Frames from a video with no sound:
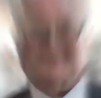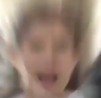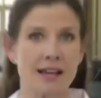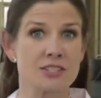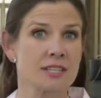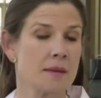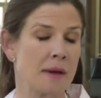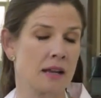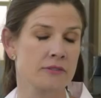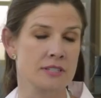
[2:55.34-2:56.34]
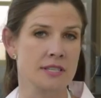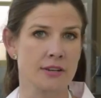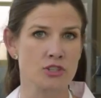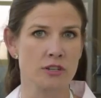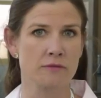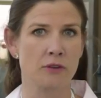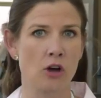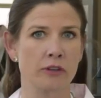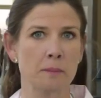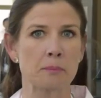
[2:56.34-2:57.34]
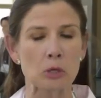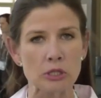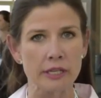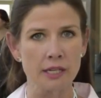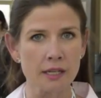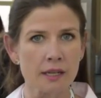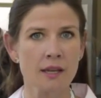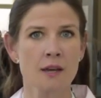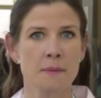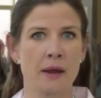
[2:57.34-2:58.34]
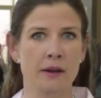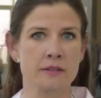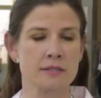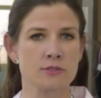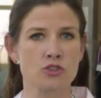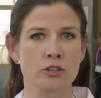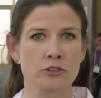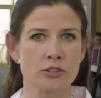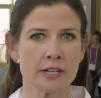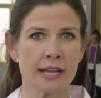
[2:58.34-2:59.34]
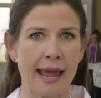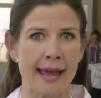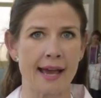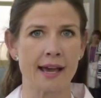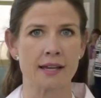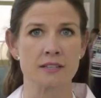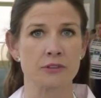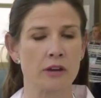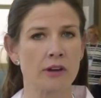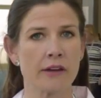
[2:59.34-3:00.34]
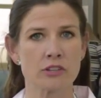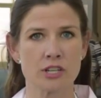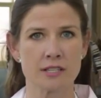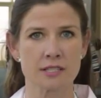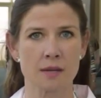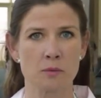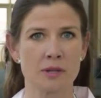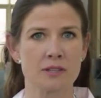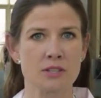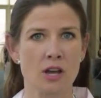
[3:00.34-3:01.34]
I just came out of a session involving bullying, parents and children, and if you ever have a chance to come to one of these